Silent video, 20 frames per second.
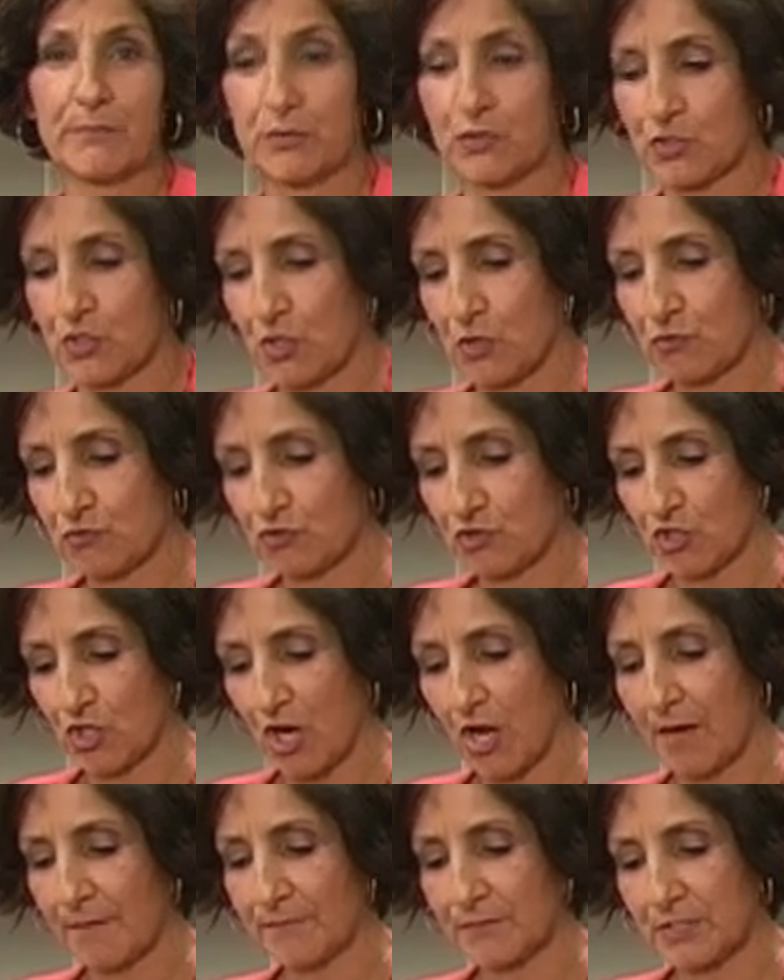or so
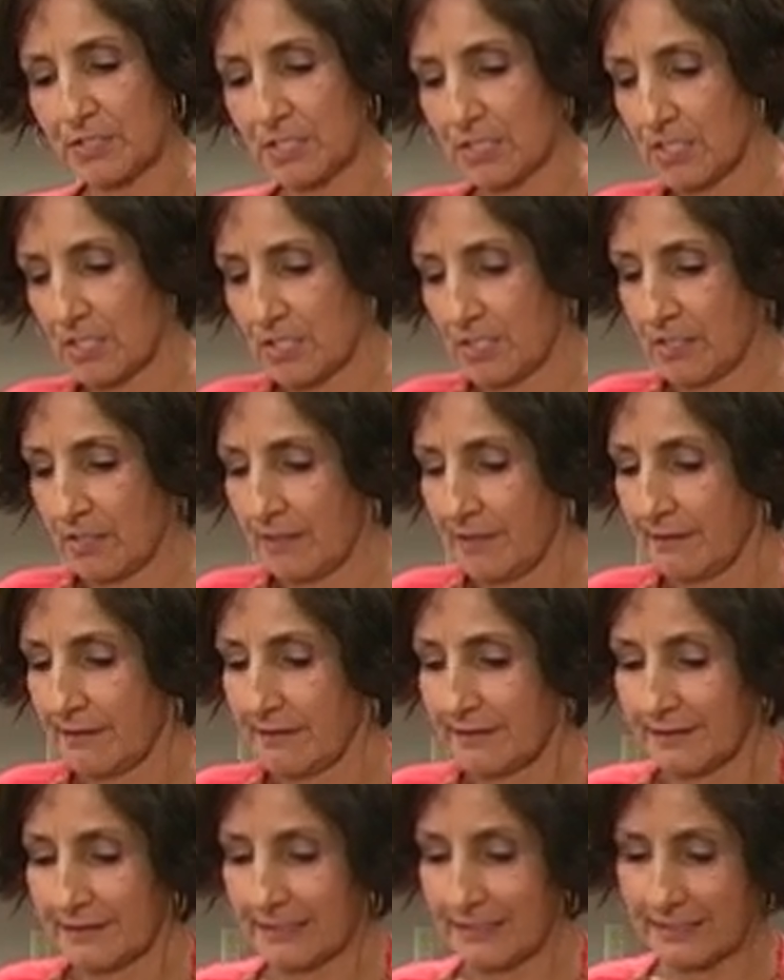chopped.
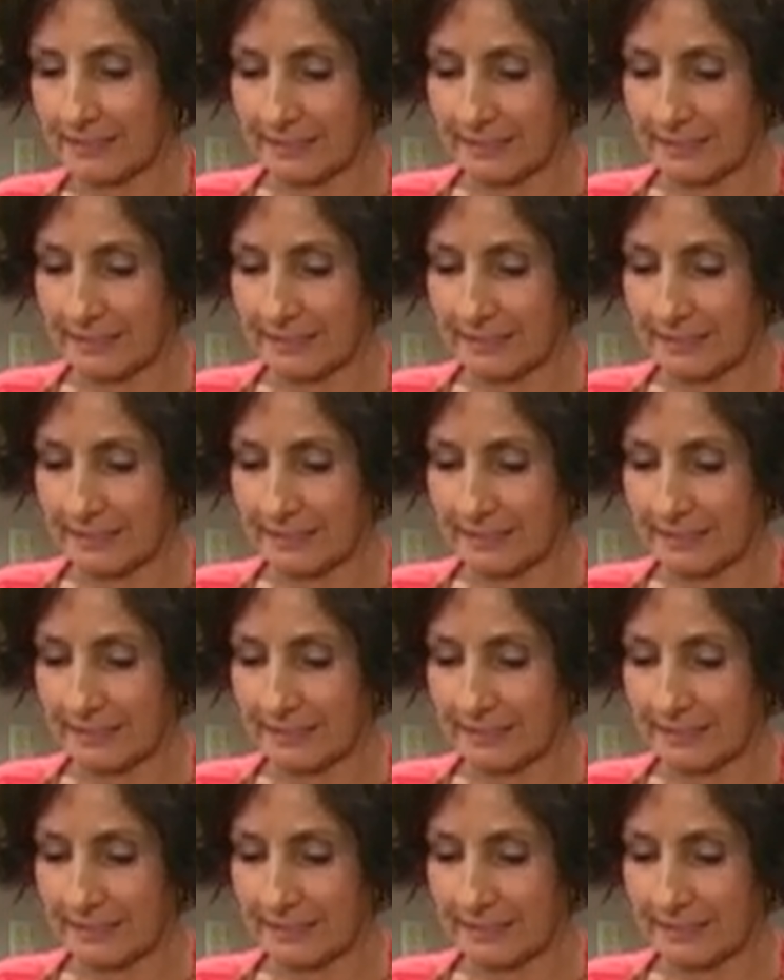And